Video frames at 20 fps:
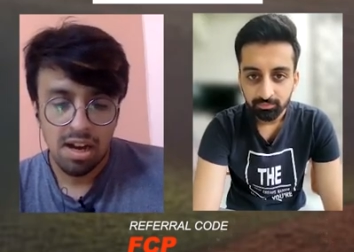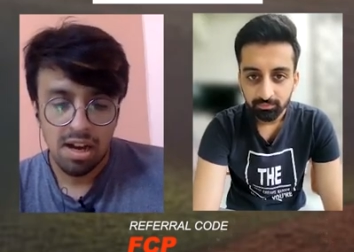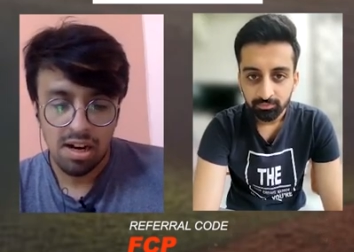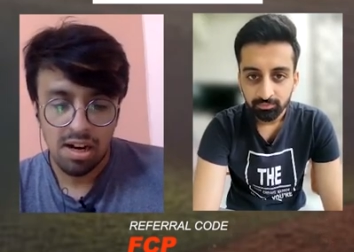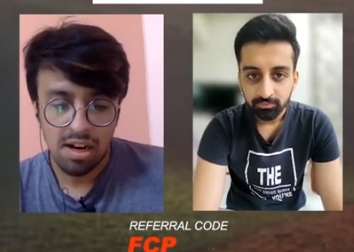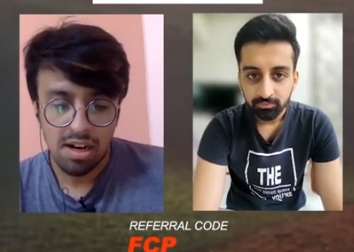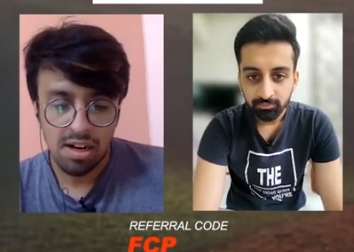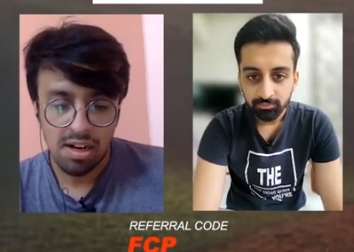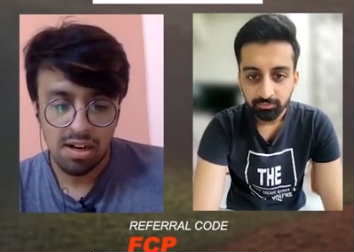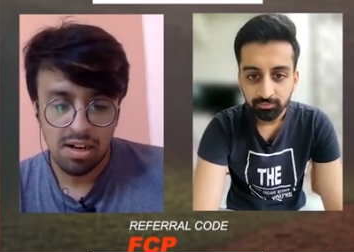
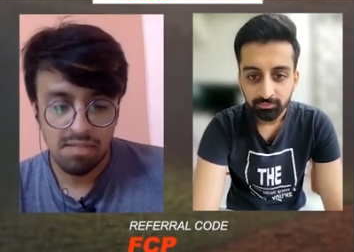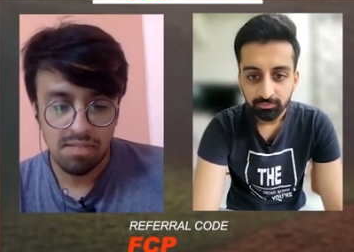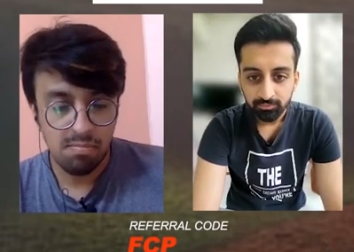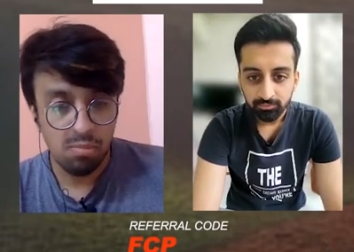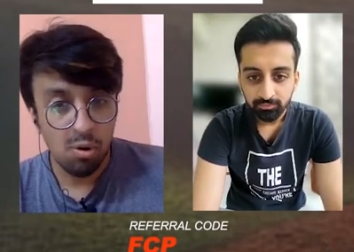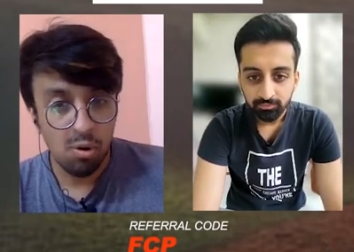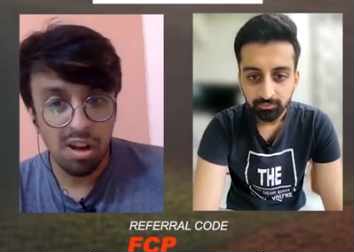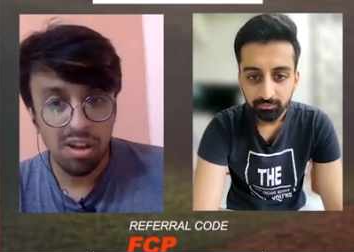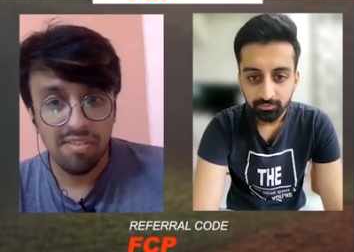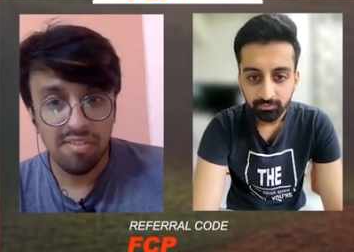Speaker 1: Uh,
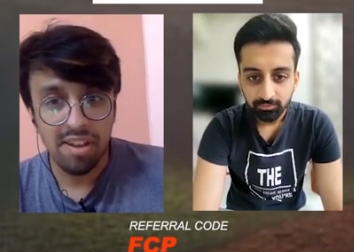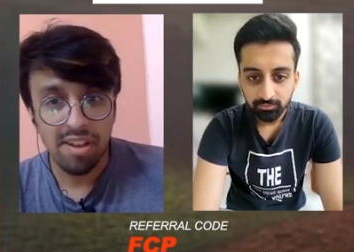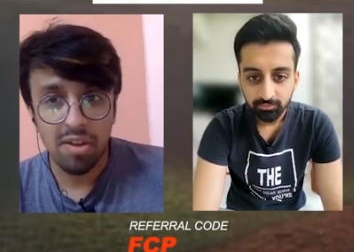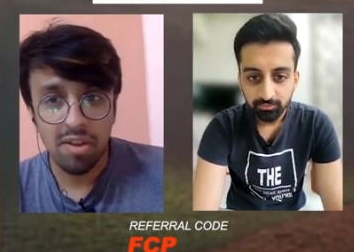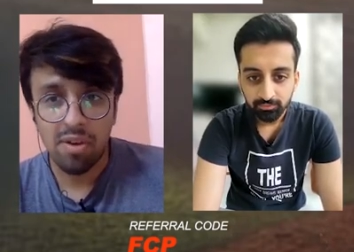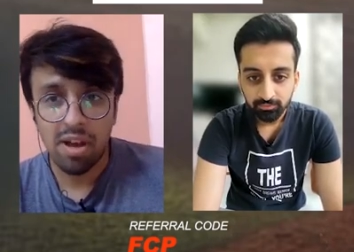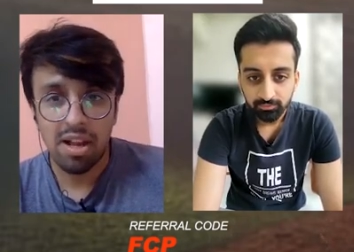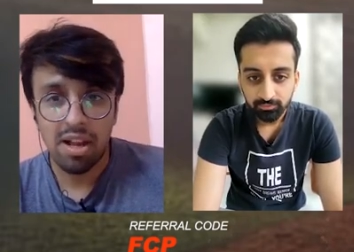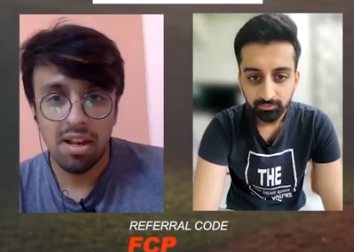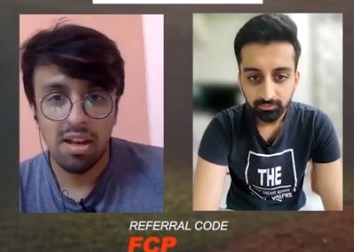bowling very
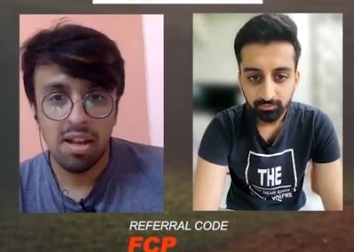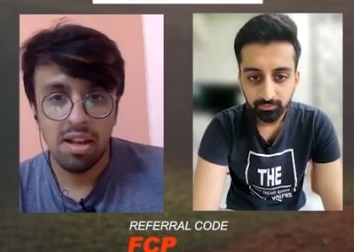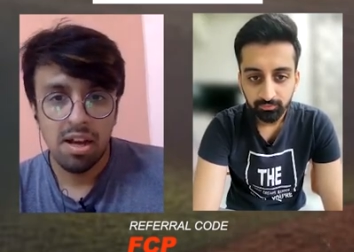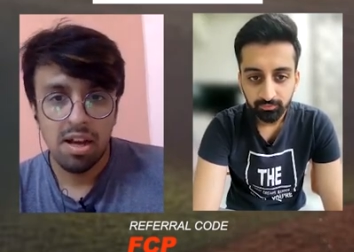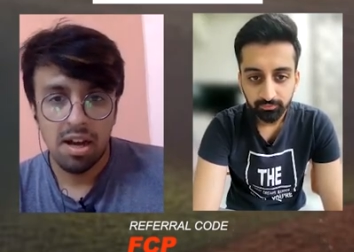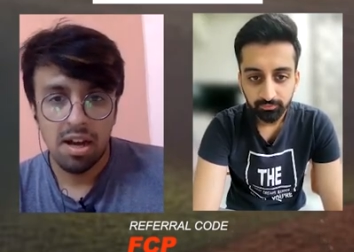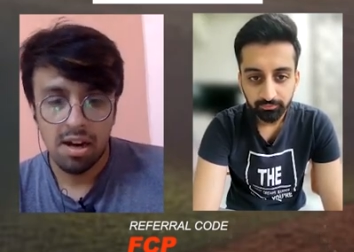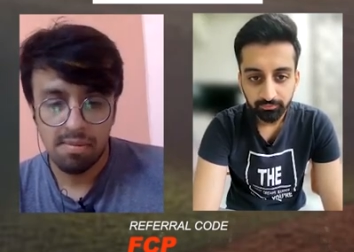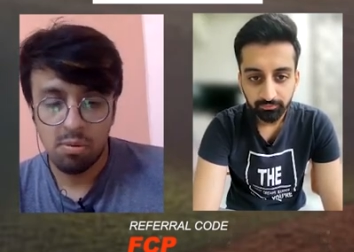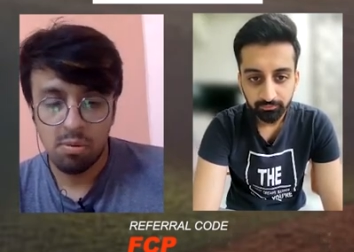well,
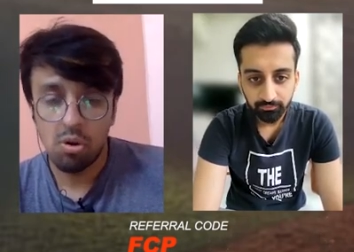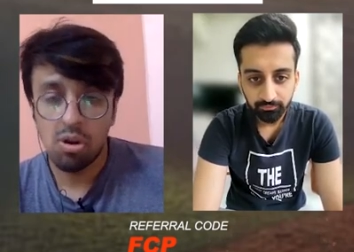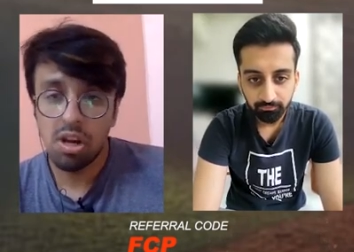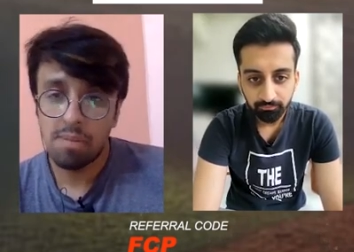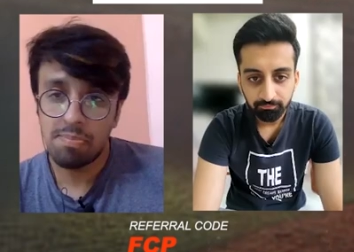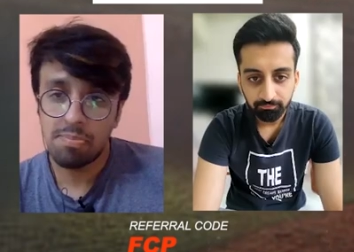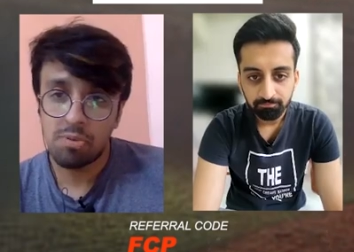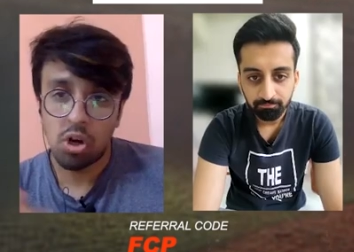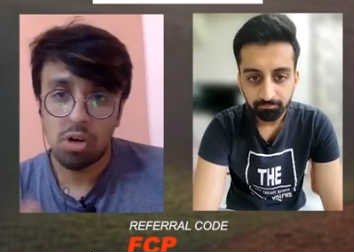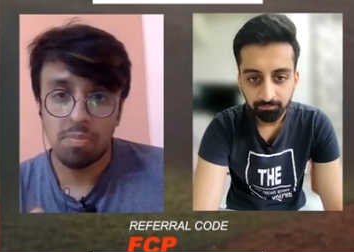a bowl
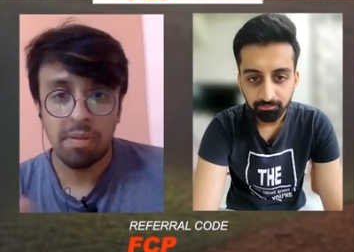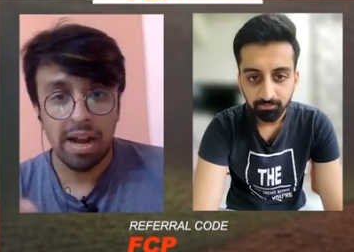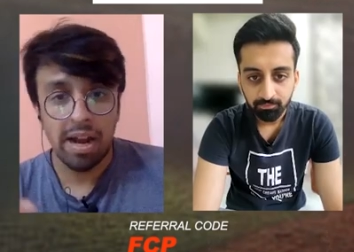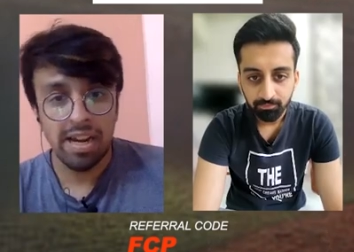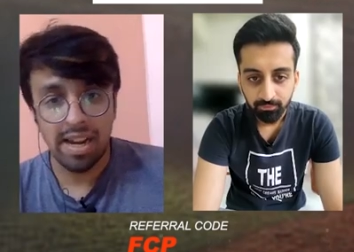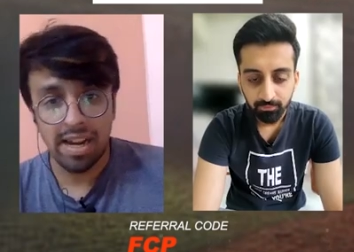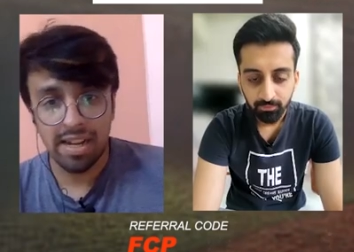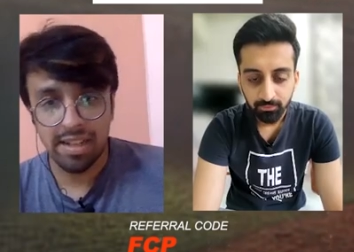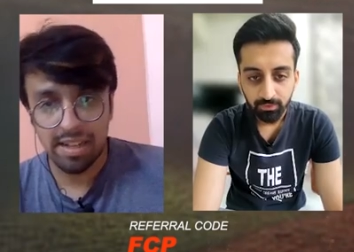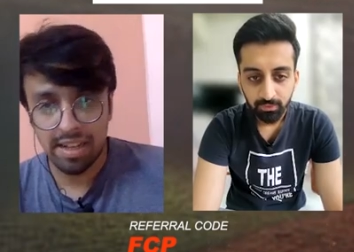up top
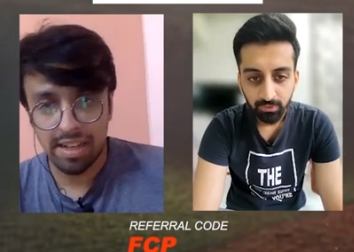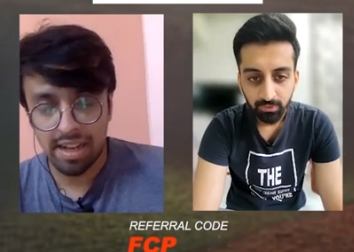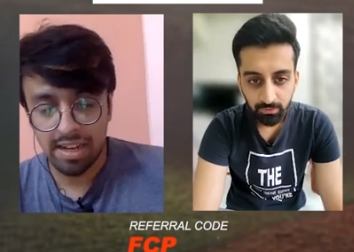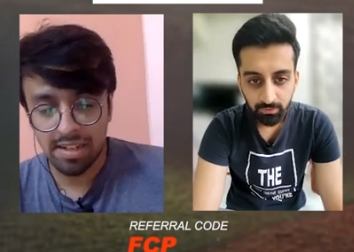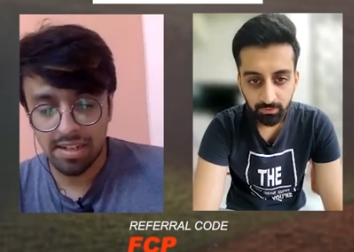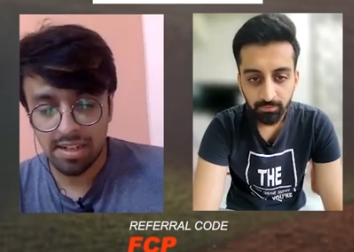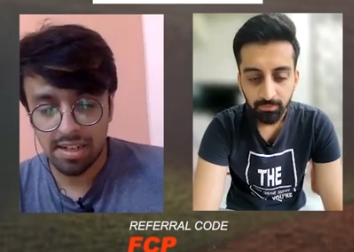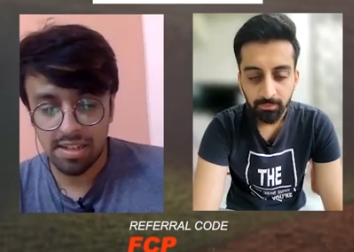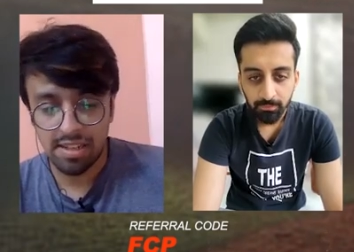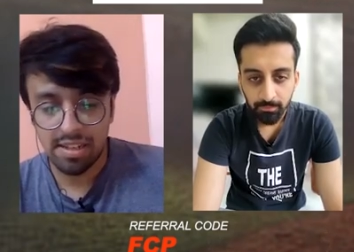and, and
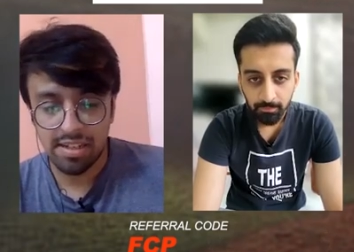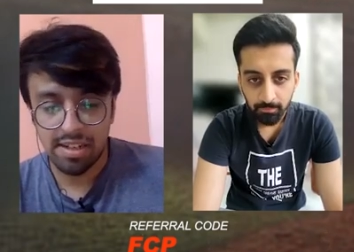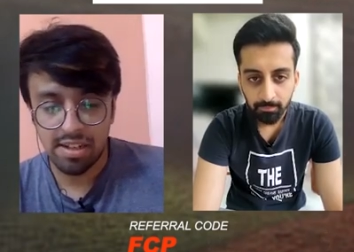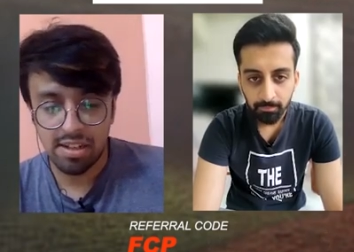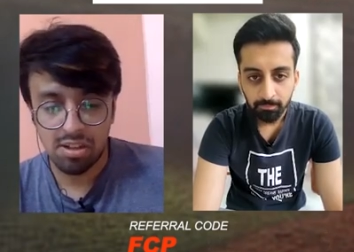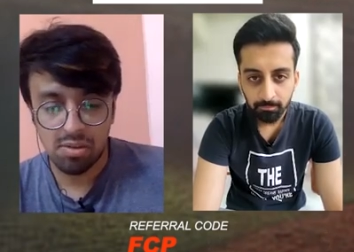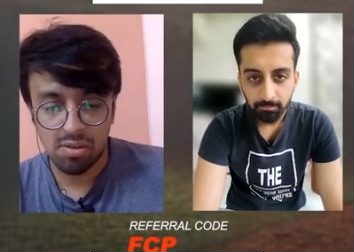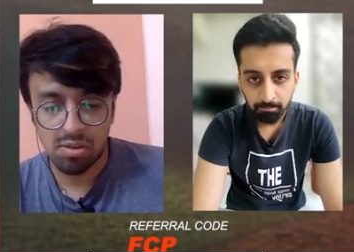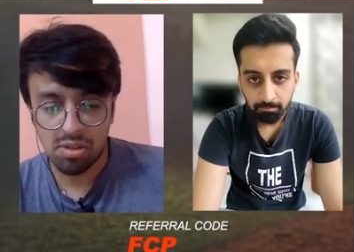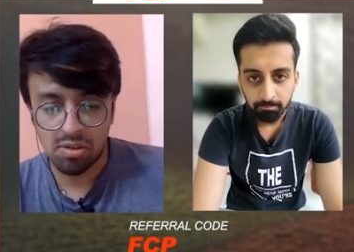and in the
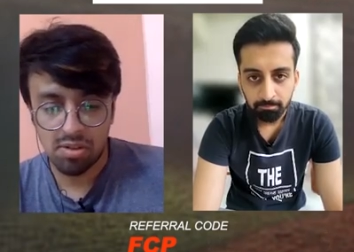death over.